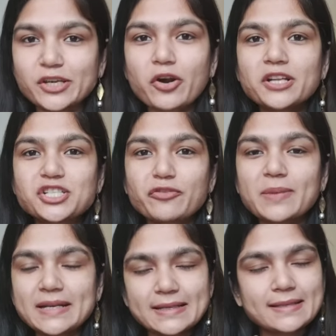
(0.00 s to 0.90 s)
your
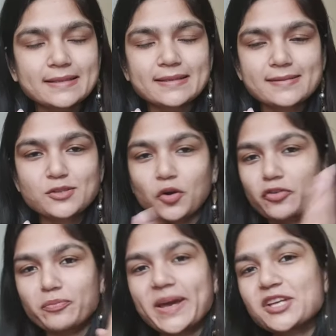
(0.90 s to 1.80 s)
achievement is
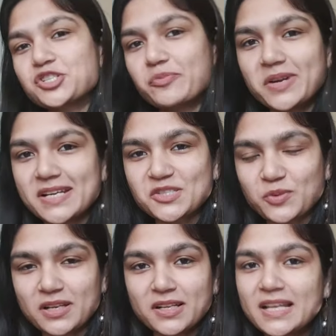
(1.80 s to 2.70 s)
sort of my achievement
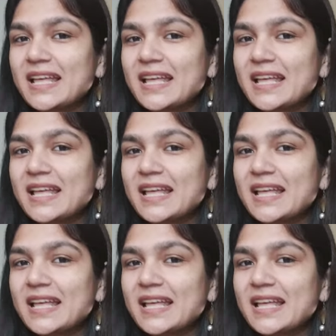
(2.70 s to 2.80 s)
as well.